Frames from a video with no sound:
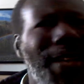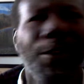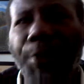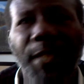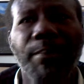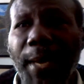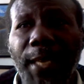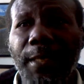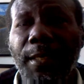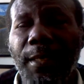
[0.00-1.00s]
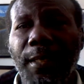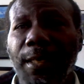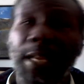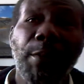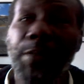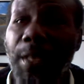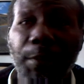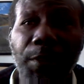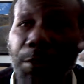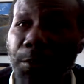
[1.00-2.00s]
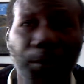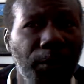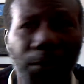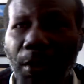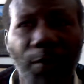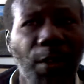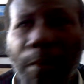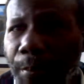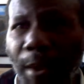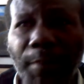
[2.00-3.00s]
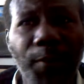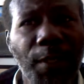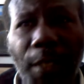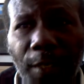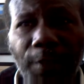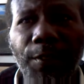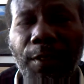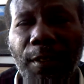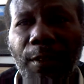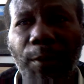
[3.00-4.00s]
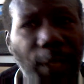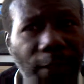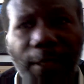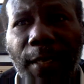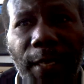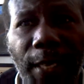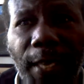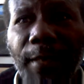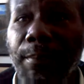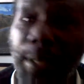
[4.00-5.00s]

had a great mind, and I was able to solve all the problems of the country, which I think I can.